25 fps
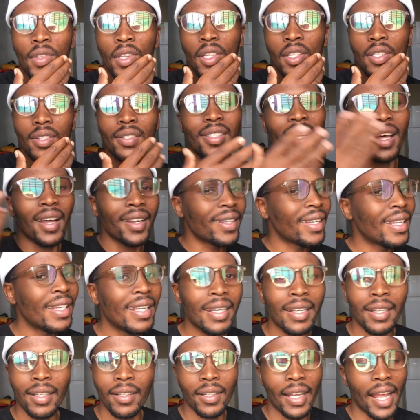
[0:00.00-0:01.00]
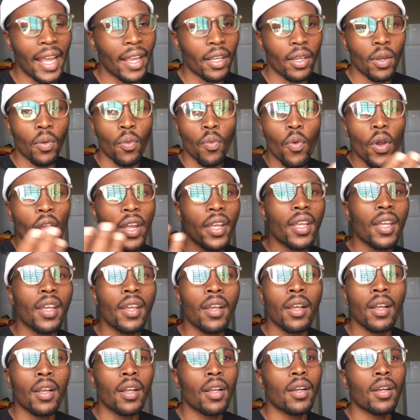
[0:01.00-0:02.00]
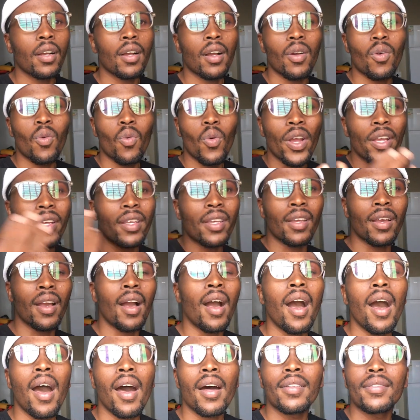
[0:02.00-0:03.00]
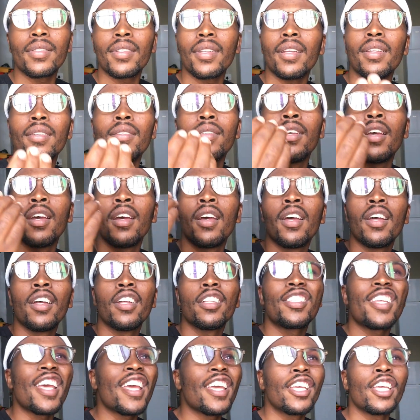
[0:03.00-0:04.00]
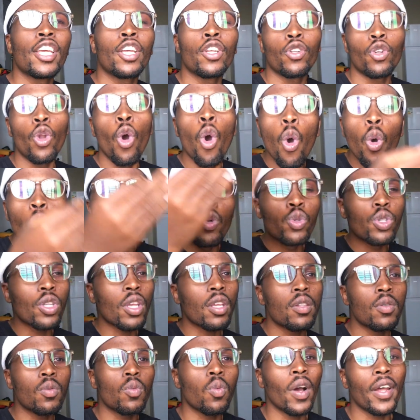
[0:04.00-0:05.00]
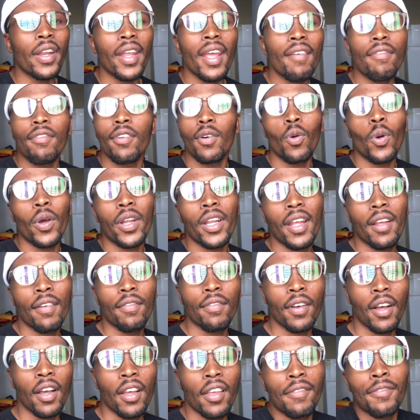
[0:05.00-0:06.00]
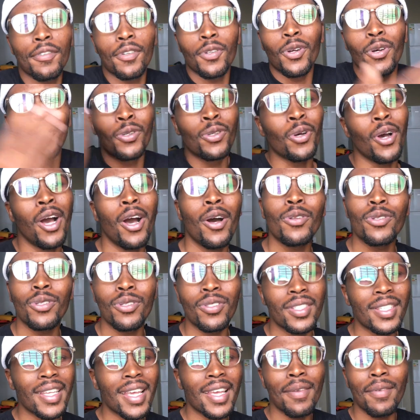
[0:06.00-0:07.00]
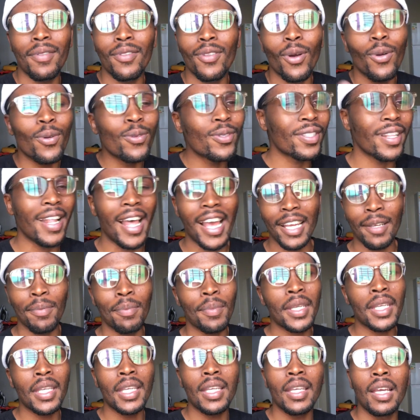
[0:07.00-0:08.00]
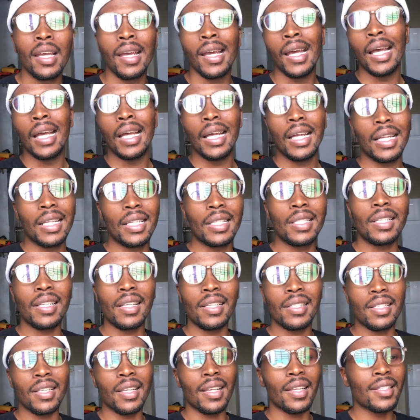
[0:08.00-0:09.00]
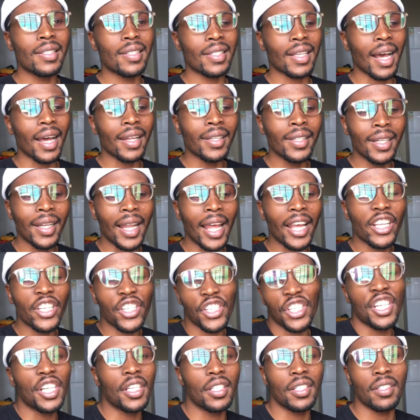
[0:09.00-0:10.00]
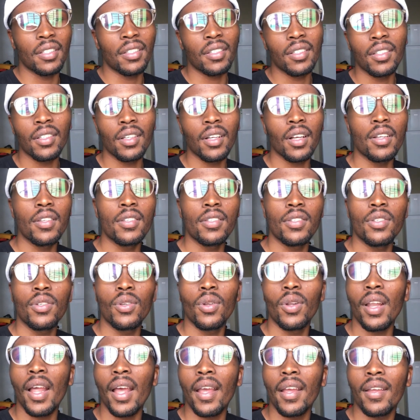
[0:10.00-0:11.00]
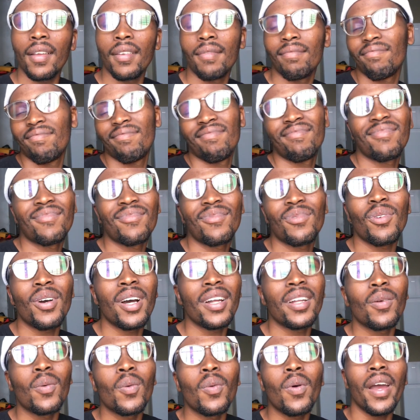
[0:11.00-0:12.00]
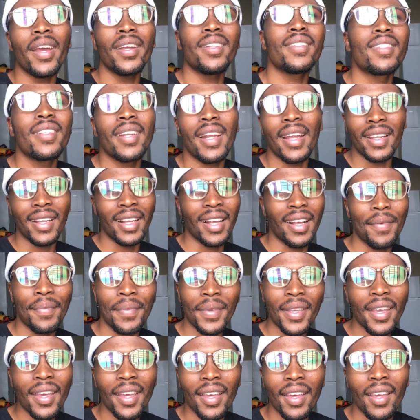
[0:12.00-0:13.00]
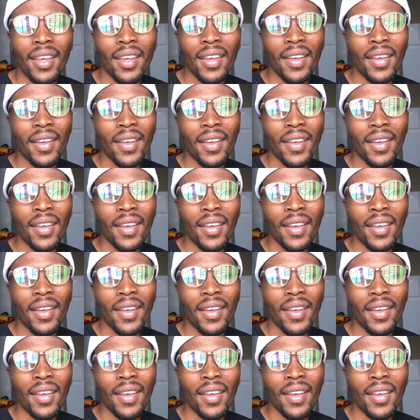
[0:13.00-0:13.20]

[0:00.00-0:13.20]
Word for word: studying, like working, working hard, and taking notes and whatever, whatever. If you don't know how to take notes like me, it, it it's kind of like shit because you're like, why, why did I come here?